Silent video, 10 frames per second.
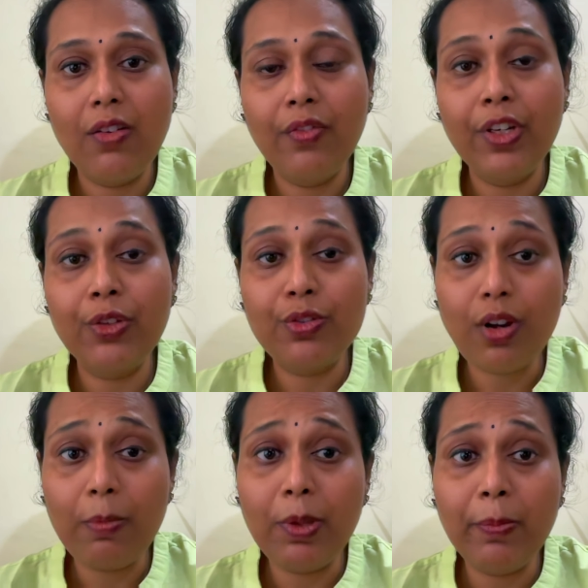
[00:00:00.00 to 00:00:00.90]
When you
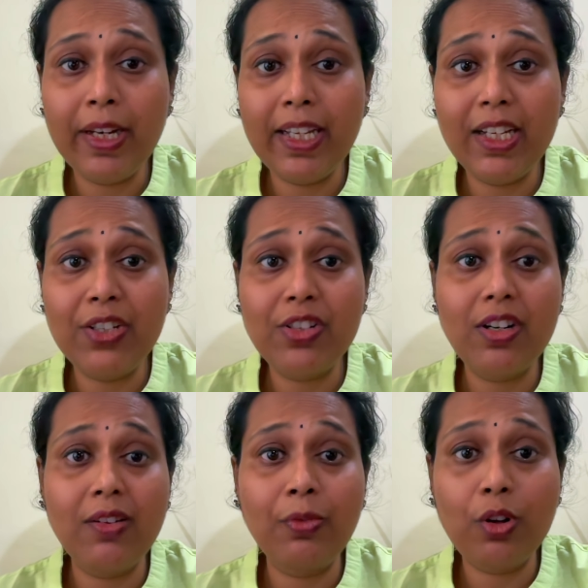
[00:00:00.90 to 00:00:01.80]
stop the
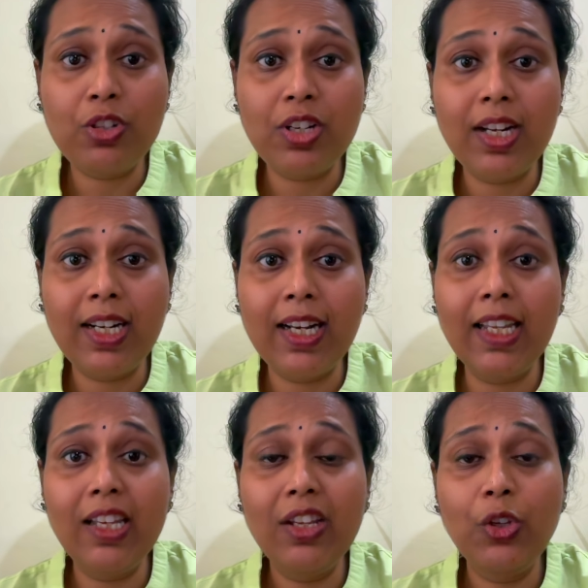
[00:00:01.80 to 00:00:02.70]
medication, unfortunately,